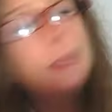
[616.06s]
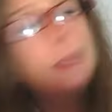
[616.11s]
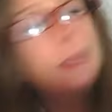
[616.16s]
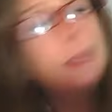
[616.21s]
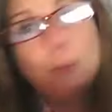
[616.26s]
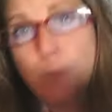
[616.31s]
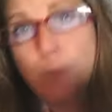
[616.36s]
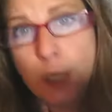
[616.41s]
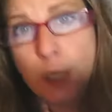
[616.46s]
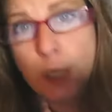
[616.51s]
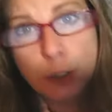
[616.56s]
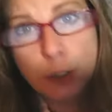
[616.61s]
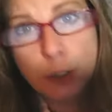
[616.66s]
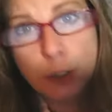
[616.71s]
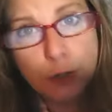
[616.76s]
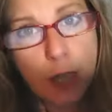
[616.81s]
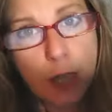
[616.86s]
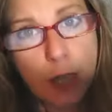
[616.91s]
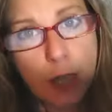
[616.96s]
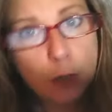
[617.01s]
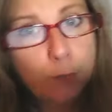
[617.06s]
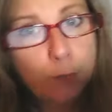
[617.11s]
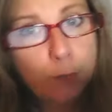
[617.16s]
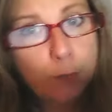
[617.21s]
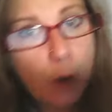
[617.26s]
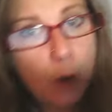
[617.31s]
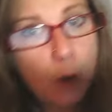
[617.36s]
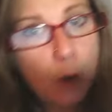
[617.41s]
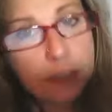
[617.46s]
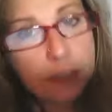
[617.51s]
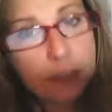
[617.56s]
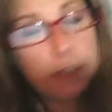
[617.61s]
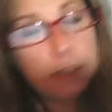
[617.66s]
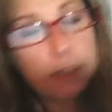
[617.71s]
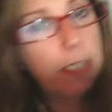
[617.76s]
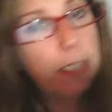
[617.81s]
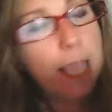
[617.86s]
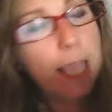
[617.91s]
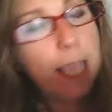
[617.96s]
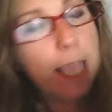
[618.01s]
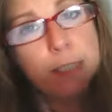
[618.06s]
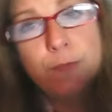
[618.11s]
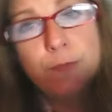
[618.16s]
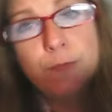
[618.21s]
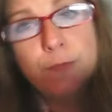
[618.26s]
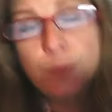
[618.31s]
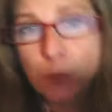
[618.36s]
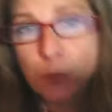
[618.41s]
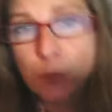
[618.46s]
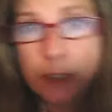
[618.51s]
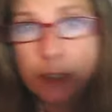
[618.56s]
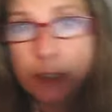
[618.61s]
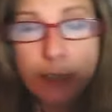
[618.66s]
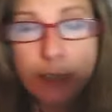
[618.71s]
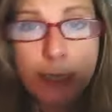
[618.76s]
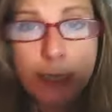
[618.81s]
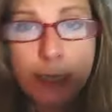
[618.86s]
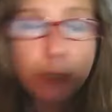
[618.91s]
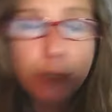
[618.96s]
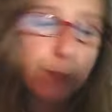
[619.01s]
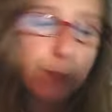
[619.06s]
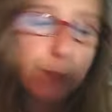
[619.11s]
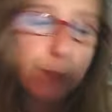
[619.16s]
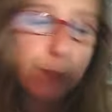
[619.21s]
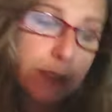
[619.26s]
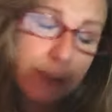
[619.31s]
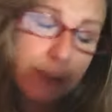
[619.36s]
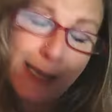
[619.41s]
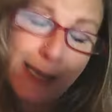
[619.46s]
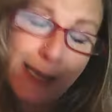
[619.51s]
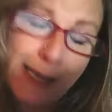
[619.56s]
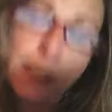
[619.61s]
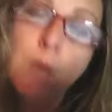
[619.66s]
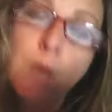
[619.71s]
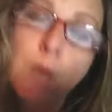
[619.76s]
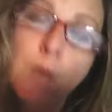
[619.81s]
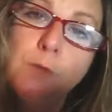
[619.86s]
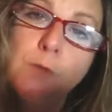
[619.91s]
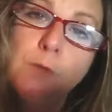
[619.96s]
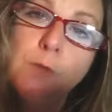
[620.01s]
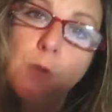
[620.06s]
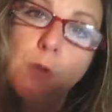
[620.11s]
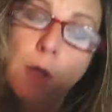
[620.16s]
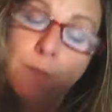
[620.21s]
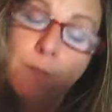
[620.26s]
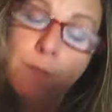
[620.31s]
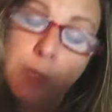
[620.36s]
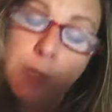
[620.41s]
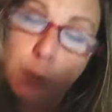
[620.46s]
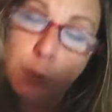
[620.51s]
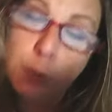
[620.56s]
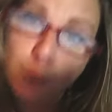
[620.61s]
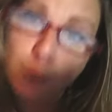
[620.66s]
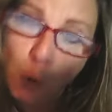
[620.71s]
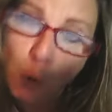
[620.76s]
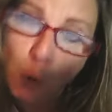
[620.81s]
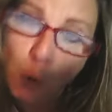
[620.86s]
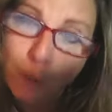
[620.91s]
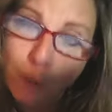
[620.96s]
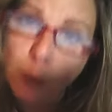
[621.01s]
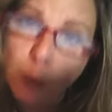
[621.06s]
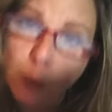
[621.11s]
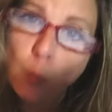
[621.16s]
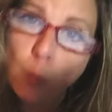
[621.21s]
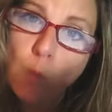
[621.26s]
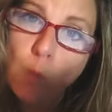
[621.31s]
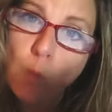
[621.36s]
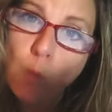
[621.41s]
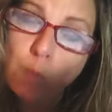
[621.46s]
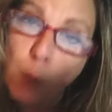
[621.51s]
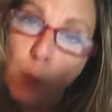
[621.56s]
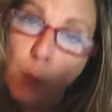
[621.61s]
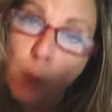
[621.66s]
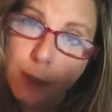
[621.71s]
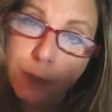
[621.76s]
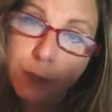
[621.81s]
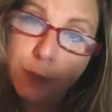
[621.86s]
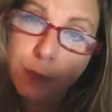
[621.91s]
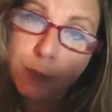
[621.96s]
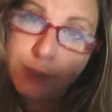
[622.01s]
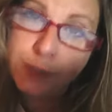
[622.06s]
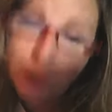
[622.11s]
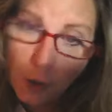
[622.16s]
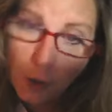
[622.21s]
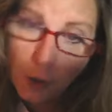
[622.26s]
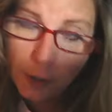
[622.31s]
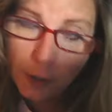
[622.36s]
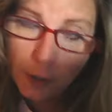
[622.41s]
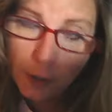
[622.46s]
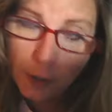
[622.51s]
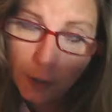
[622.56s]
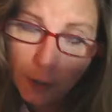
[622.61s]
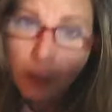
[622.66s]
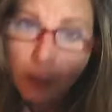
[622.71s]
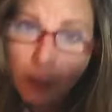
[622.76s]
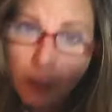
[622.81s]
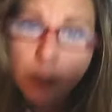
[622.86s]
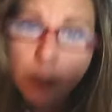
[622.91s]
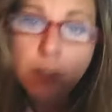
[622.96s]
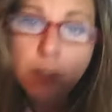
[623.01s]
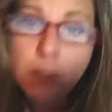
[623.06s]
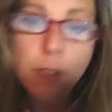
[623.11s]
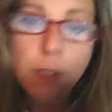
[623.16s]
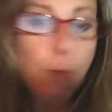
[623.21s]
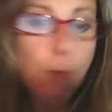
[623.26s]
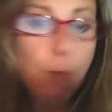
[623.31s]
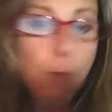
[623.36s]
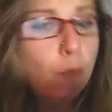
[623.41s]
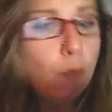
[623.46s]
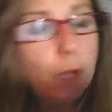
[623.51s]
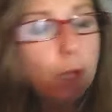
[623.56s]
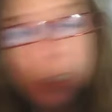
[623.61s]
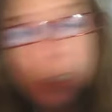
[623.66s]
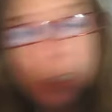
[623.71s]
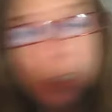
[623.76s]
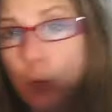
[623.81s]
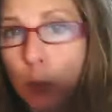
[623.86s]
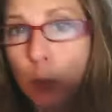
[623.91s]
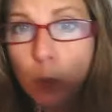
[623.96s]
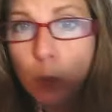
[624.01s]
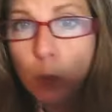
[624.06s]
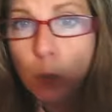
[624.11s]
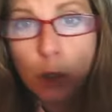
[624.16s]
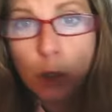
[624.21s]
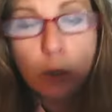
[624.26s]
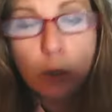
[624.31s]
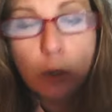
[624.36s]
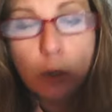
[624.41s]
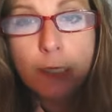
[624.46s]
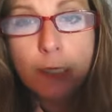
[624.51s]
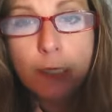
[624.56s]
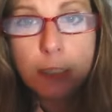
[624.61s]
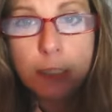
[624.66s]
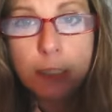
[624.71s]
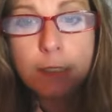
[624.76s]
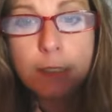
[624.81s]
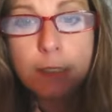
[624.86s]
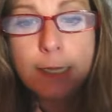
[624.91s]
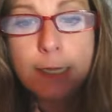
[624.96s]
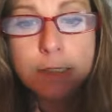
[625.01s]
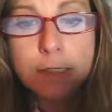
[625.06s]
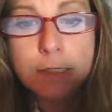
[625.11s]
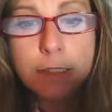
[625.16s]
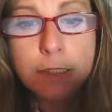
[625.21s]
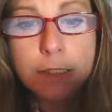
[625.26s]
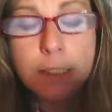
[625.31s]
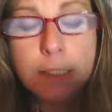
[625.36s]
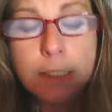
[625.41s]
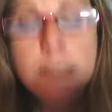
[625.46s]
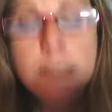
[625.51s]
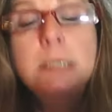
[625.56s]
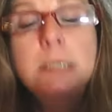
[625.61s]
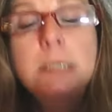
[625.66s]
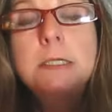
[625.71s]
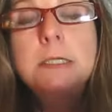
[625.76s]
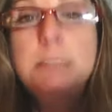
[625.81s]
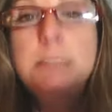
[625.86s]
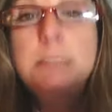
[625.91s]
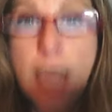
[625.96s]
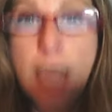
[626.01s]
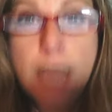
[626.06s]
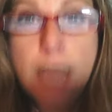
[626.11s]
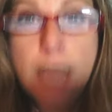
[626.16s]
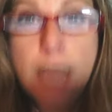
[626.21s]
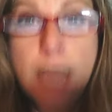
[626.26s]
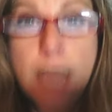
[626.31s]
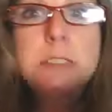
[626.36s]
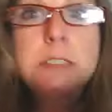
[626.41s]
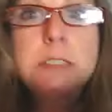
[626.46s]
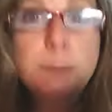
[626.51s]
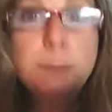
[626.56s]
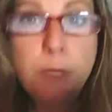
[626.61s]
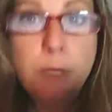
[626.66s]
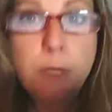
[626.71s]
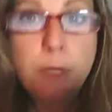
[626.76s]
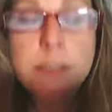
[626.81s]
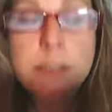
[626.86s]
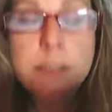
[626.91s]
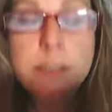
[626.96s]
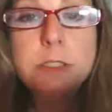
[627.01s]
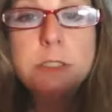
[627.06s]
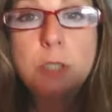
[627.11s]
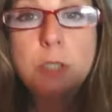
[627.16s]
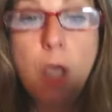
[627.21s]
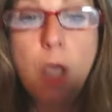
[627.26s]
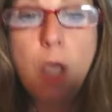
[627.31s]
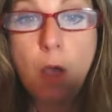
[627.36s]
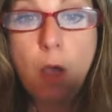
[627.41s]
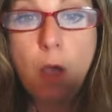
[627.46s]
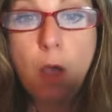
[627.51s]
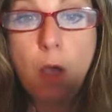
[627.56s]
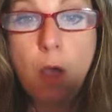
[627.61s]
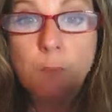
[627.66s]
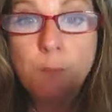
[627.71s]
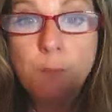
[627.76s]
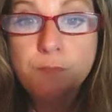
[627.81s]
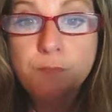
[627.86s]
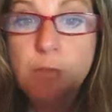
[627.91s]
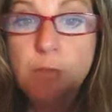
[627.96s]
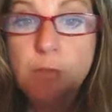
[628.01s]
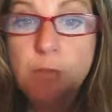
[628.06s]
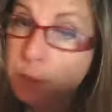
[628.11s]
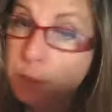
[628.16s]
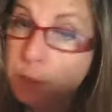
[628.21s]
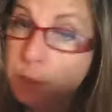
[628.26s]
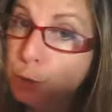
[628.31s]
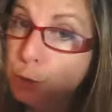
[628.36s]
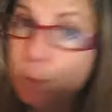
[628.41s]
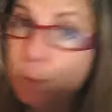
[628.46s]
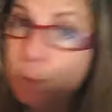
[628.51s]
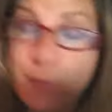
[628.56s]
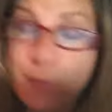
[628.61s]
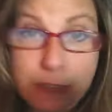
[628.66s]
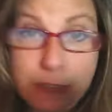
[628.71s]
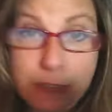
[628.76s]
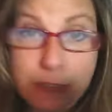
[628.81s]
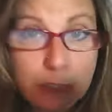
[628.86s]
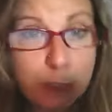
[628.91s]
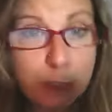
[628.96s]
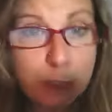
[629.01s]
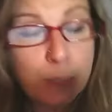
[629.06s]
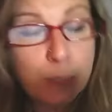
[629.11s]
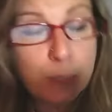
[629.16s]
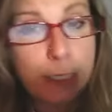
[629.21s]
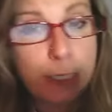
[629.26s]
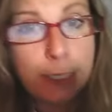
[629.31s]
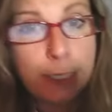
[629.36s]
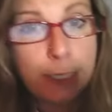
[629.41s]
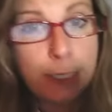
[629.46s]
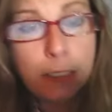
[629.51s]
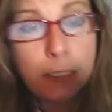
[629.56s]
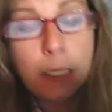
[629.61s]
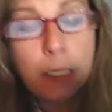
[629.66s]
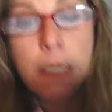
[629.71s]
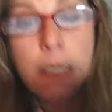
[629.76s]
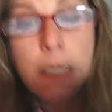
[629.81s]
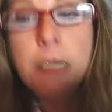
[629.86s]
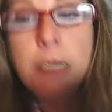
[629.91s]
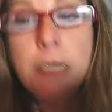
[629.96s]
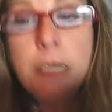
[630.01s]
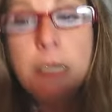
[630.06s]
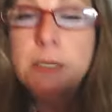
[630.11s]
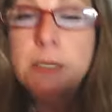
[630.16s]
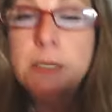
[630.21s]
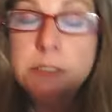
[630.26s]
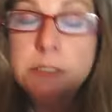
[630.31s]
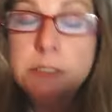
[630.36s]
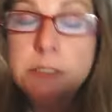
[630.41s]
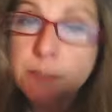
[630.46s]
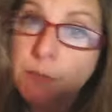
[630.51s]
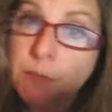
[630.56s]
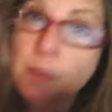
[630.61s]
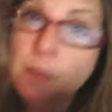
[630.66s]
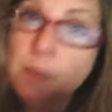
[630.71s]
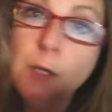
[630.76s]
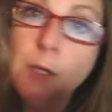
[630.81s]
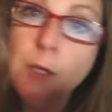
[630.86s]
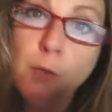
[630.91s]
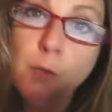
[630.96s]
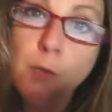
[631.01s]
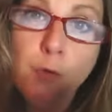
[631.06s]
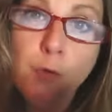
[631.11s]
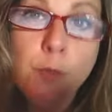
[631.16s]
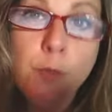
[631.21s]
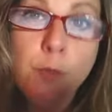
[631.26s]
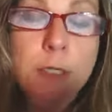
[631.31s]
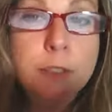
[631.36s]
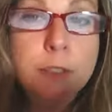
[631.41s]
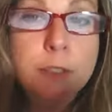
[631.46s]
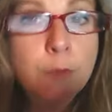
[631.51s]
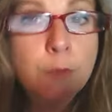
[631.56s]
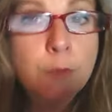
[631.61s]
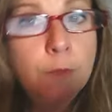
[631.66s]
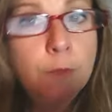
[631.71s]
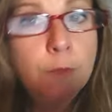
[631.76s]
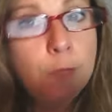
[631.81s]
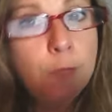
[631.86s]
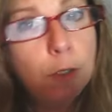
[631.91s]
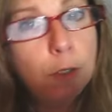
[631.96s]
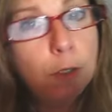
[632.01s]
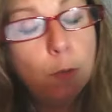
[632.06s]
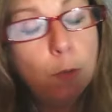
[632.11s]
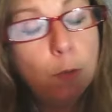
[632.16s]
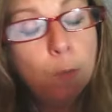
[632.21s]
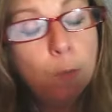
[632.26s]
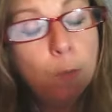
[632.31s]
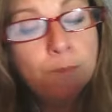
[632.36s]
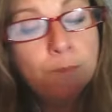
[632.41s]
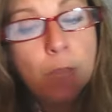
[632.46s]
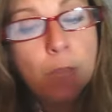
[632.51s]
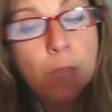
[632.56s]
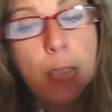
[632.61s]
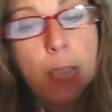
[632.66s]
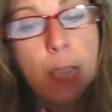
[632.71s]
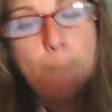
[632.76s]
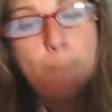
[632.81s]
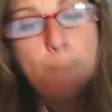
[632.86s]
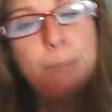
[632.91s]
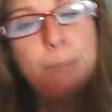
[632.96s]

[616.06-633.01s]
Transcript: $300 bonus at the end of 30 days from the date of the enrollment of when you started, and you really want to work on getting that done, that is the place to go. That is your business plan, and that is something that you do need to review. But